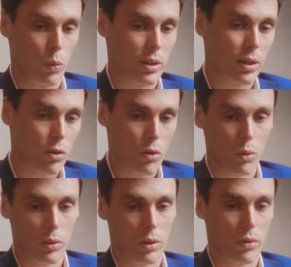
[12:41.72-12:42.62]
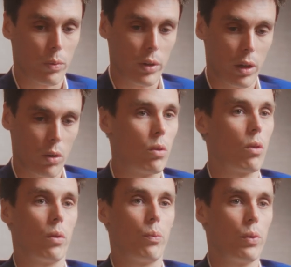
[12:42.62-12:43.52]
recent news of Monaco
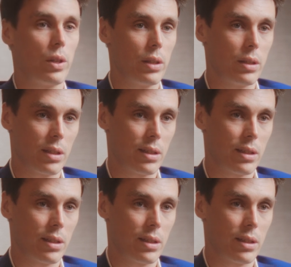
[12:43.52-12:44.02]
Grand Prix